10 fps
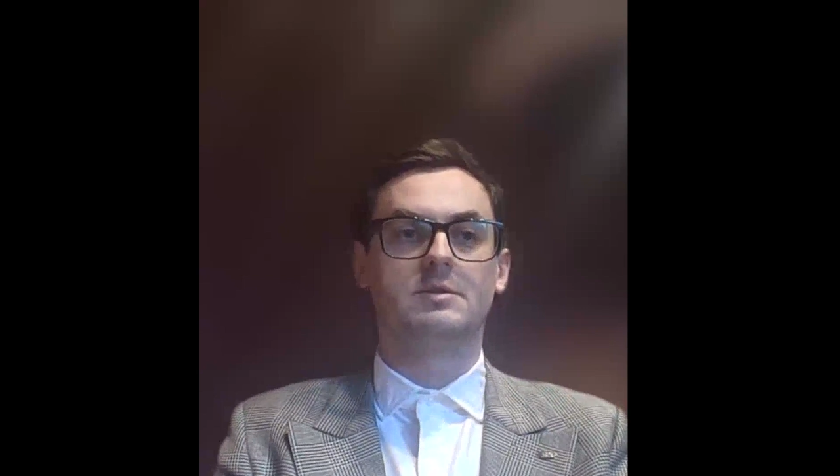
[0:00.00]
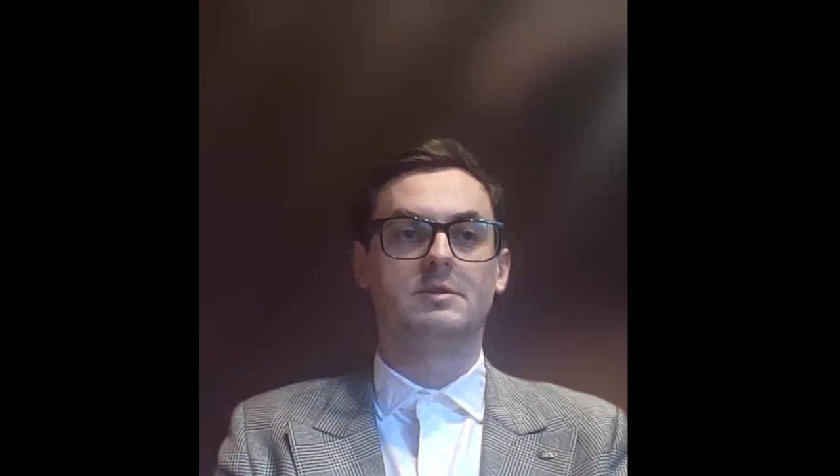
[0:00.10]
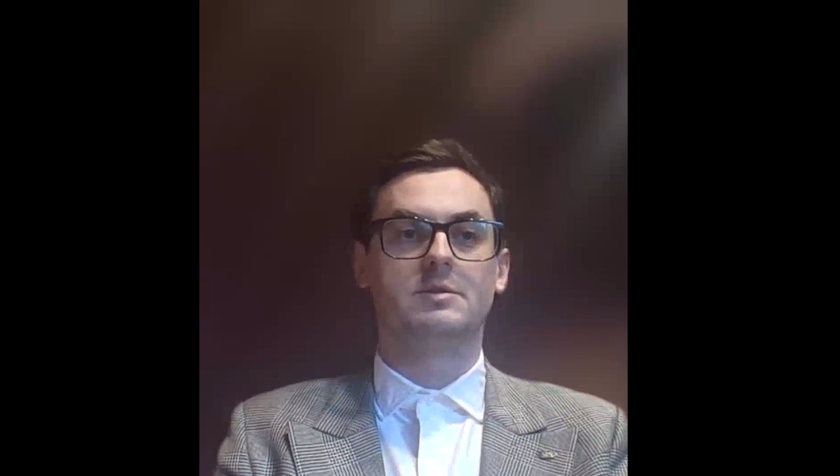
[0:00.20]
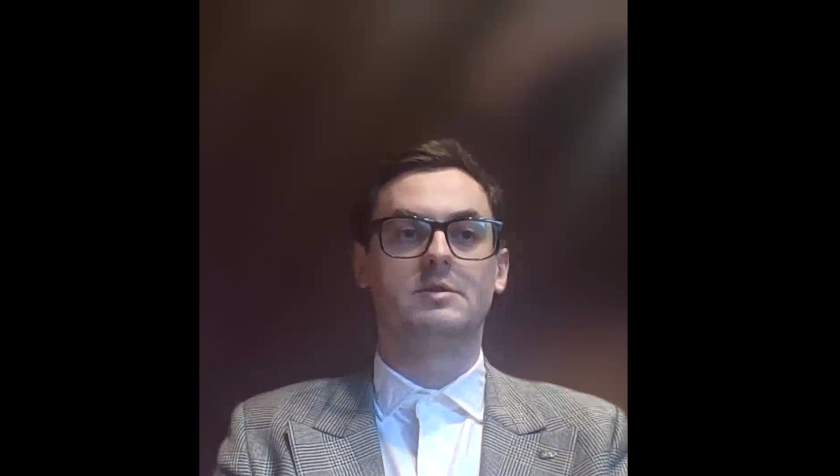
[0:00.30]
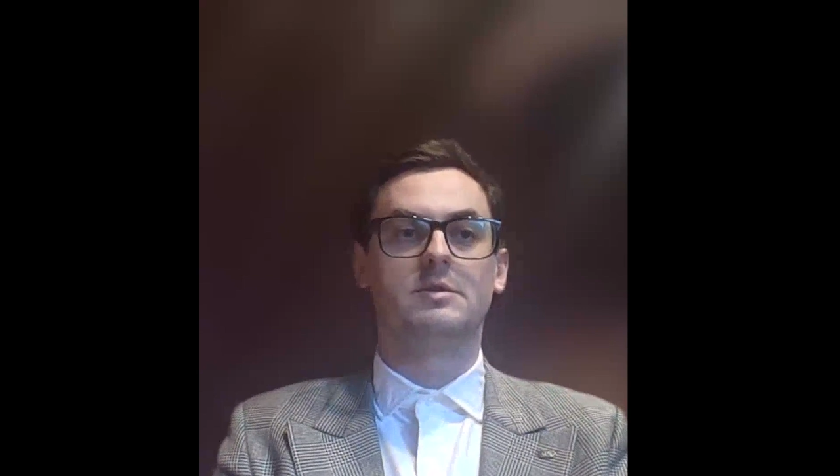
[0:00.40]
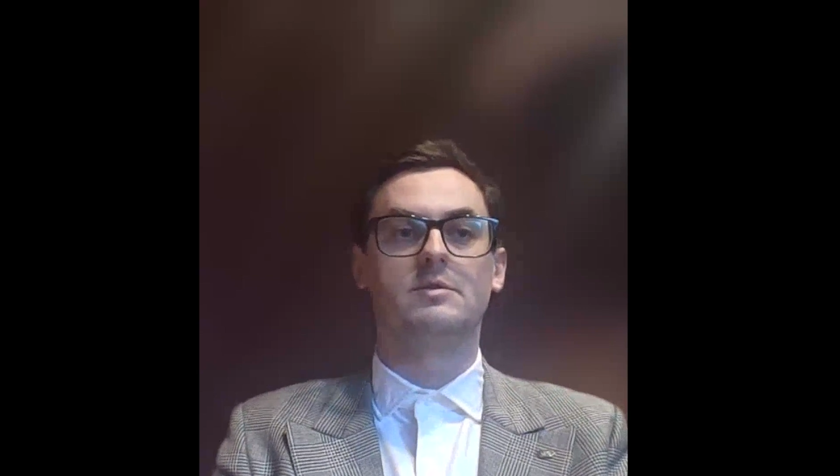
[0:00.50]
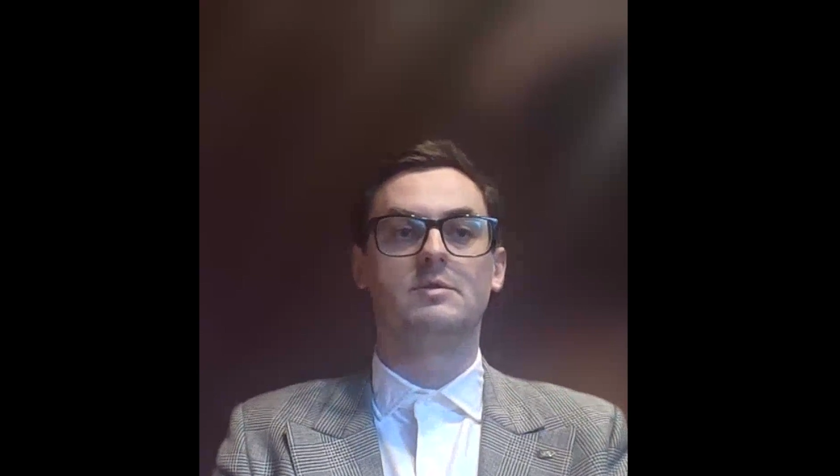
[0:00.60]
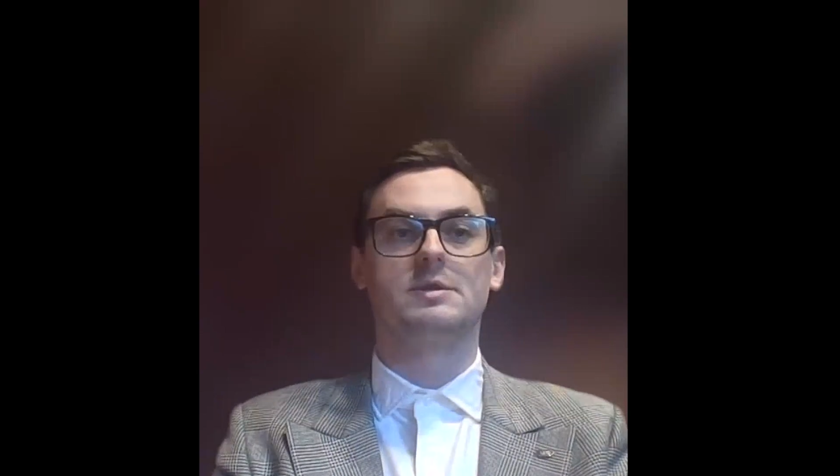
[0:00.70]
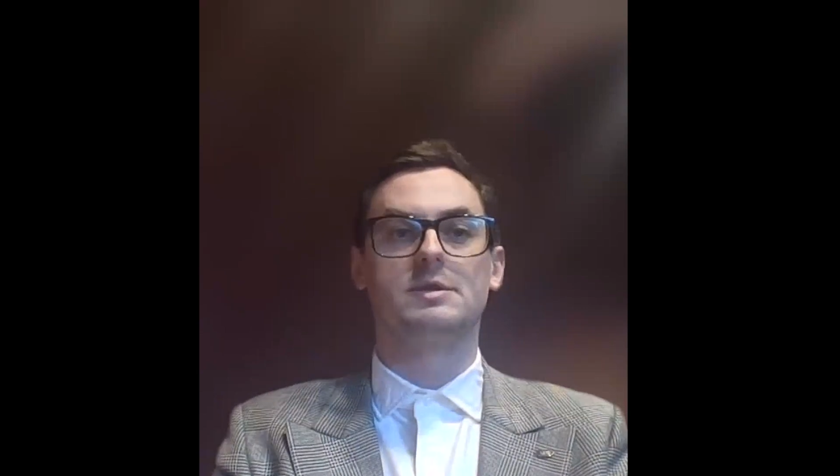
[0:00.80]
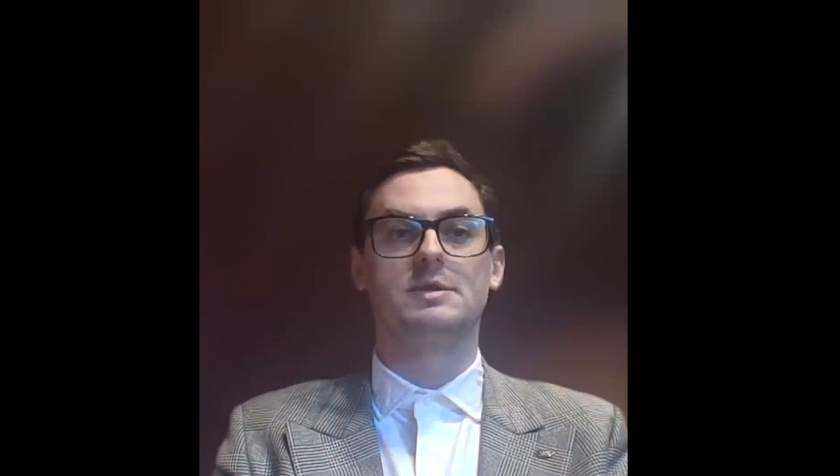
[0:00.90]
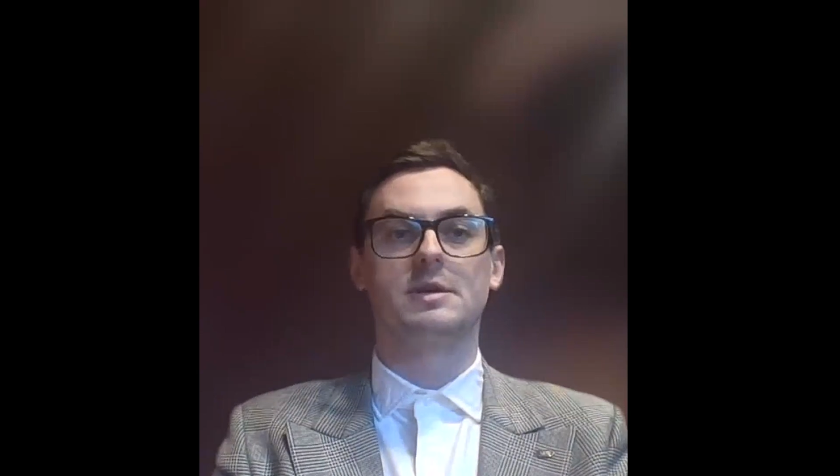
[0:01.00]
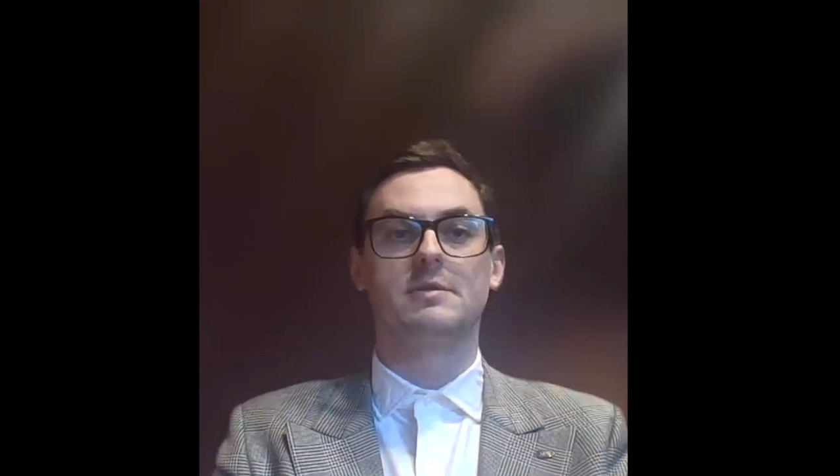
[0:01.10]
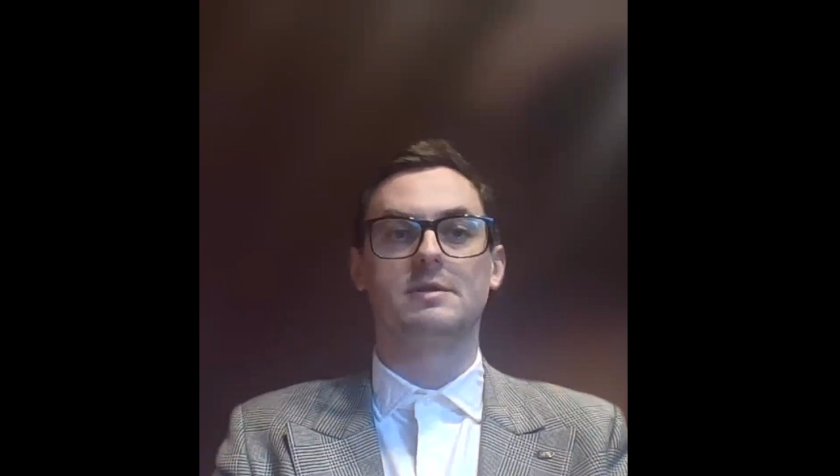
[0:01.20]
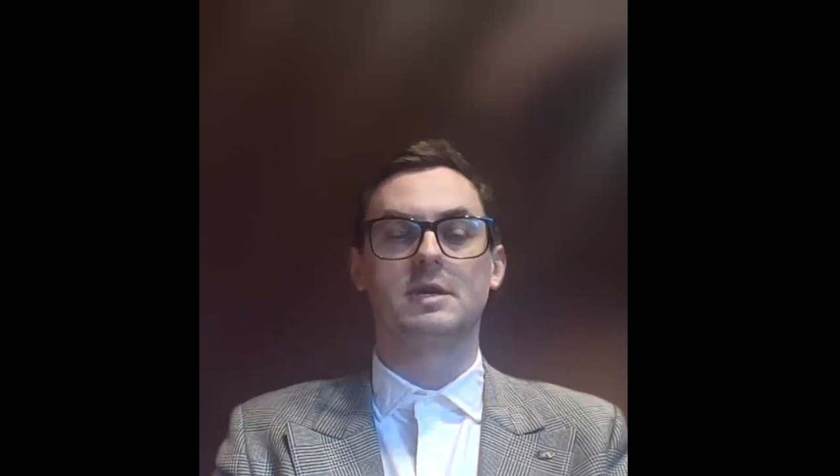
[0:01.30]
to use the service.